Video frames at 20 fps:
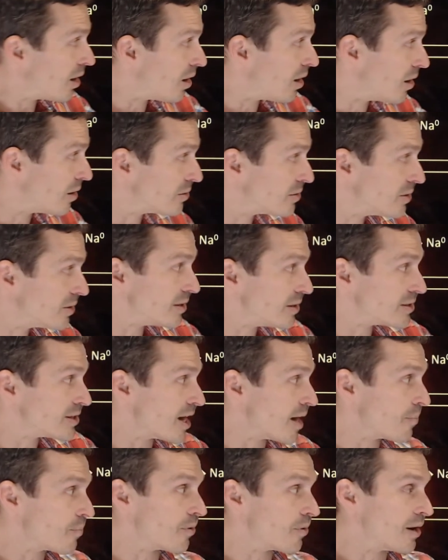onto this
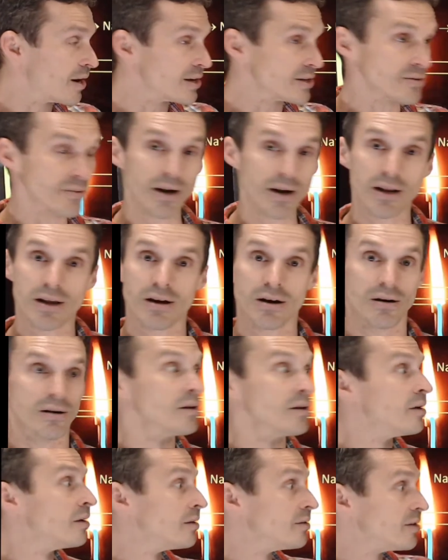apparatus right here.
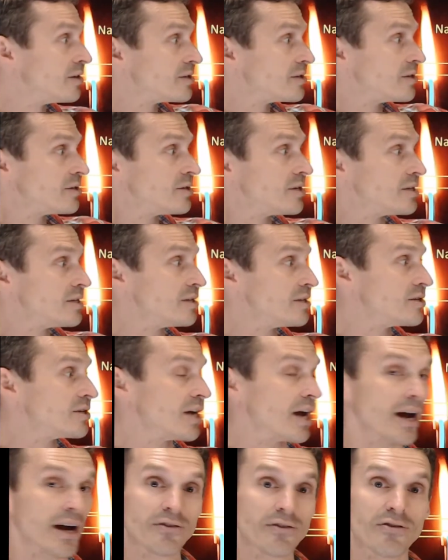This is a
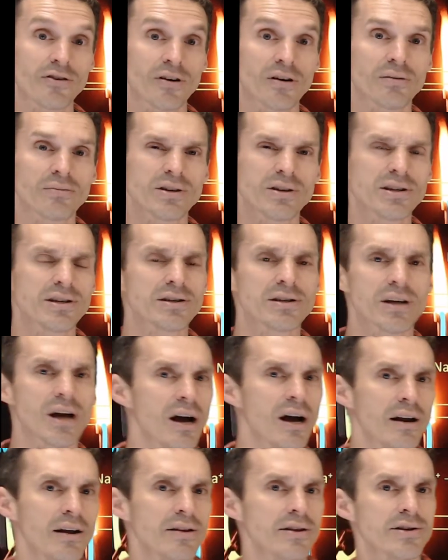detector, which is
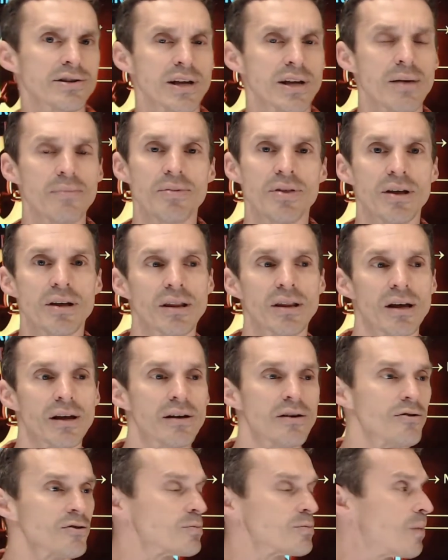kind of the same thing
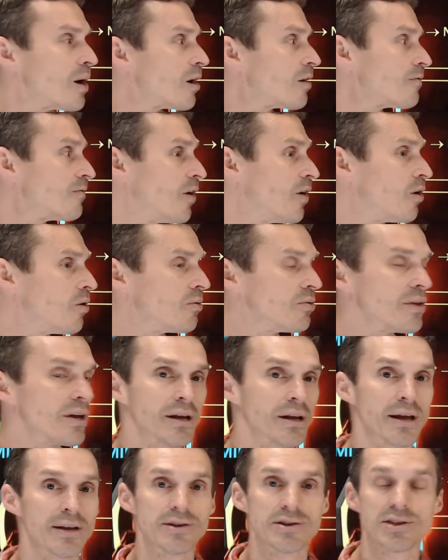like your smartphone
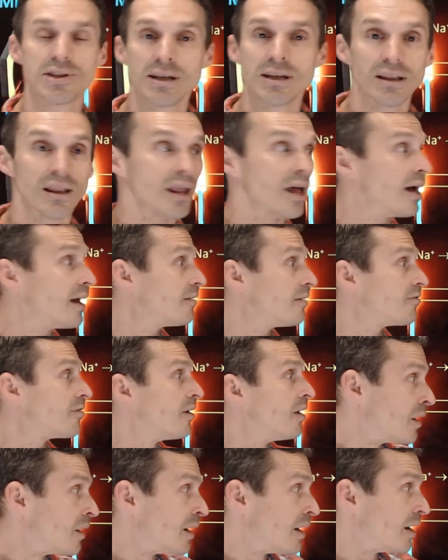that can see light.
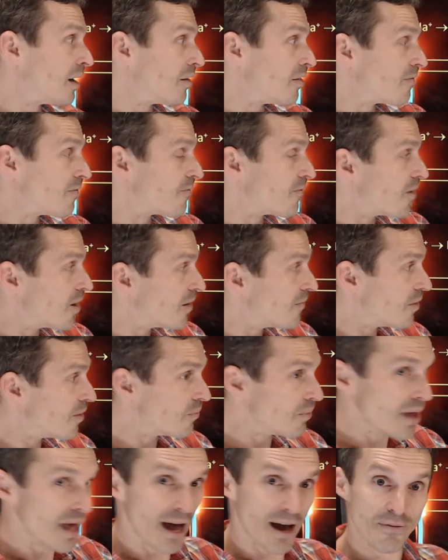And on the front of it,
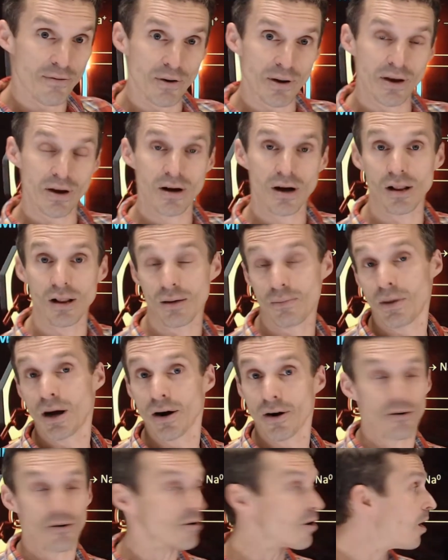we have what you call a
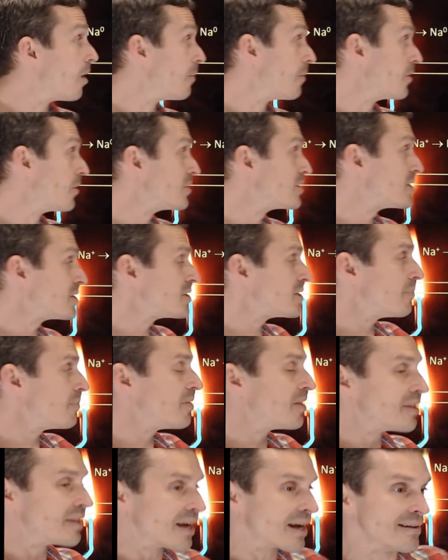monochromator. It's just
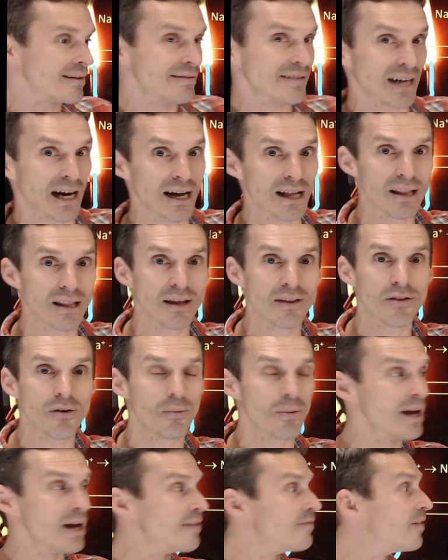something that can dial in the
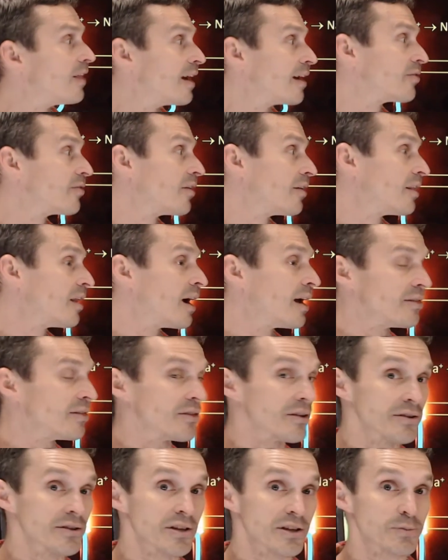wavelength, the light,
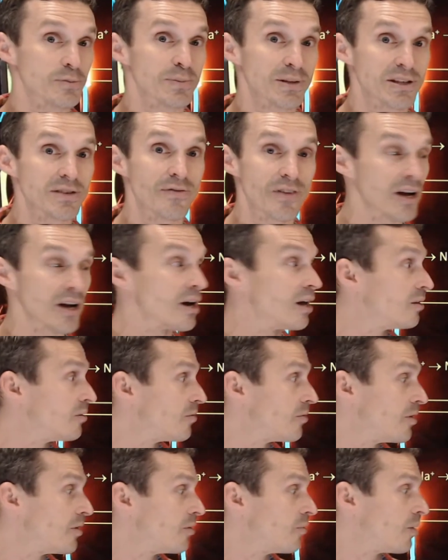the, the specific
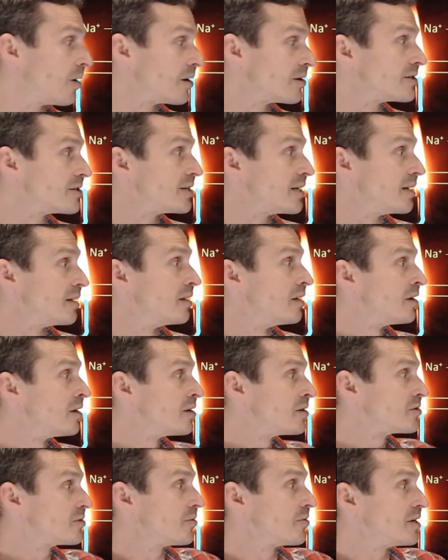color that you want to see.
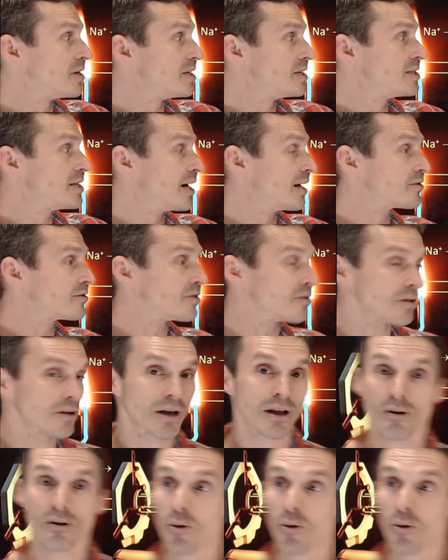So the detector can